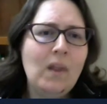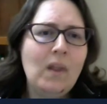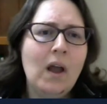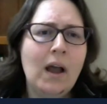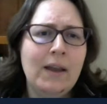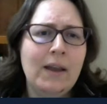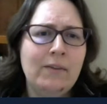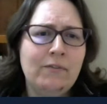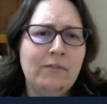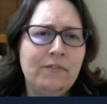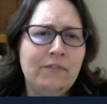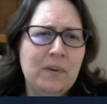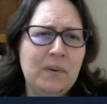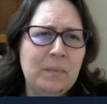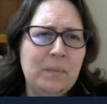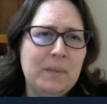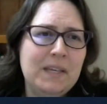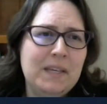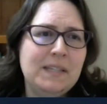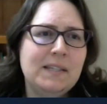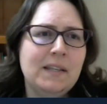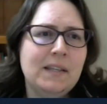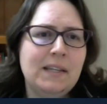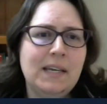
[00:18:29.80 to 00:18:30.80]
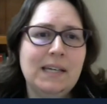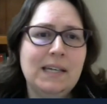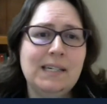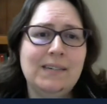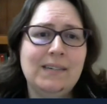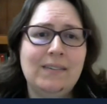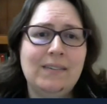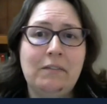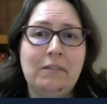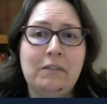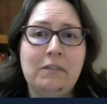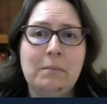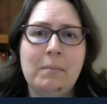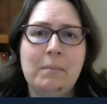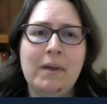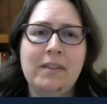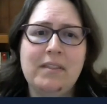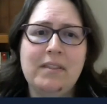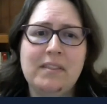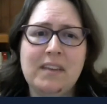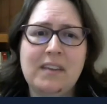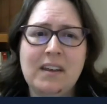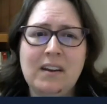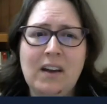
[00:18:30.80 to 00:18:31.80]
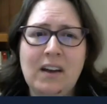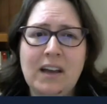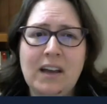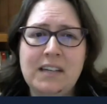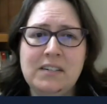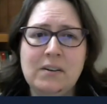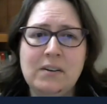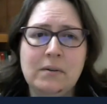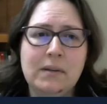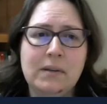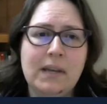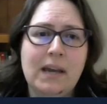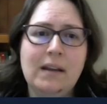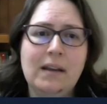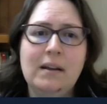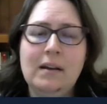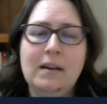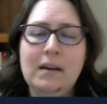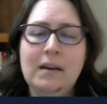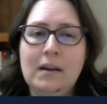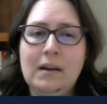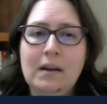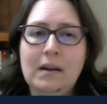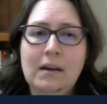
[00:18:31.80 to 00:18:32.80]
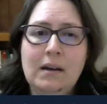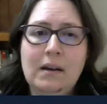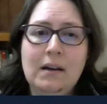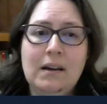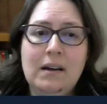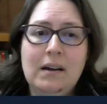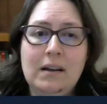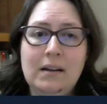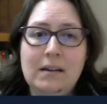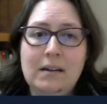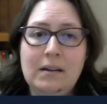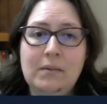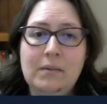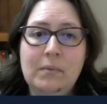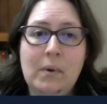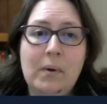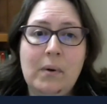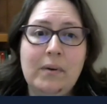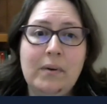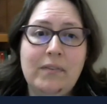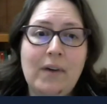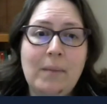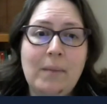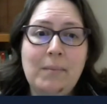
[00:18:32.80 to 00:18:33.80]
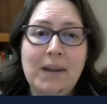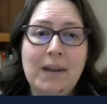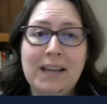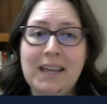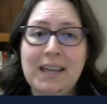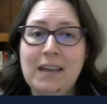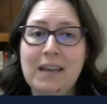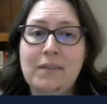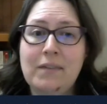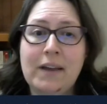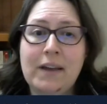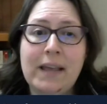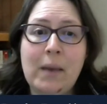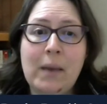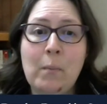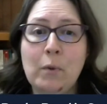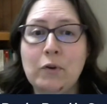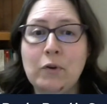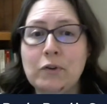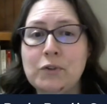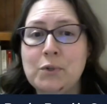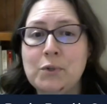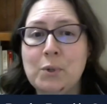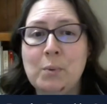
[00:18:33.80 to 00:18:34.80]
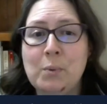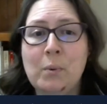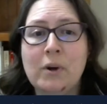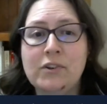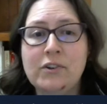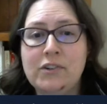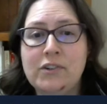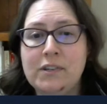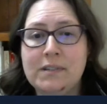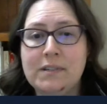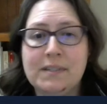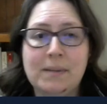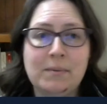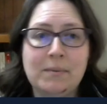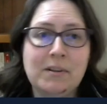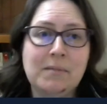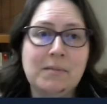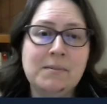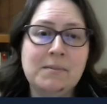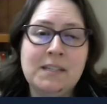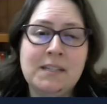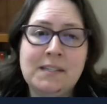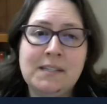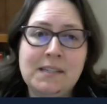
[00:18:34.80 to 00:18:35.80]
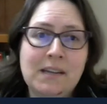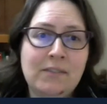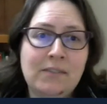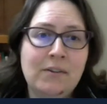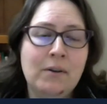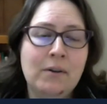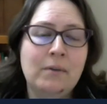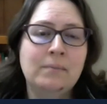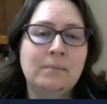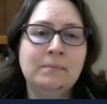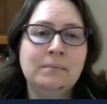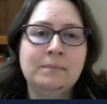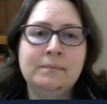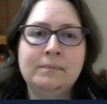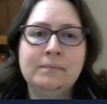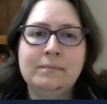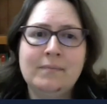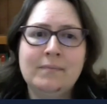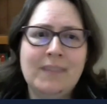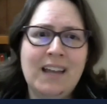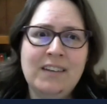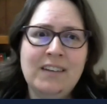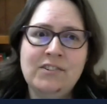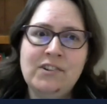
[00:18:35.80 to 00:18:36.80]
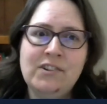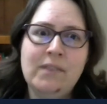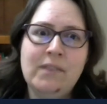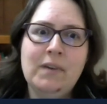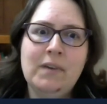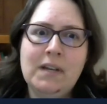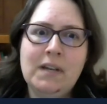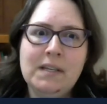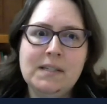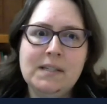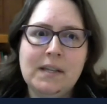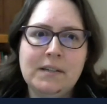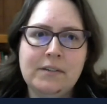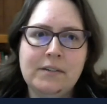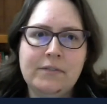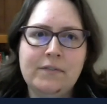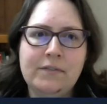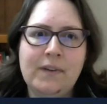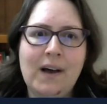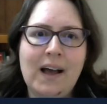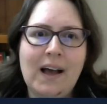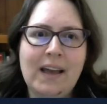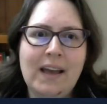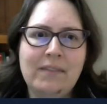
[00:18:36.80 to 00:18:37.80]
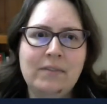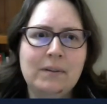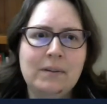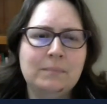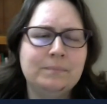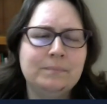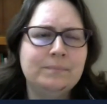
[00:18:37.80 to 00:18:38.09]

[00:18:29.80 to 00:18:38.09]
I film these at the end of every month, and I don't get, well, if I'm lucky if I get 1 or 2 watches. Sometimes it's 0, and generally it's under 5.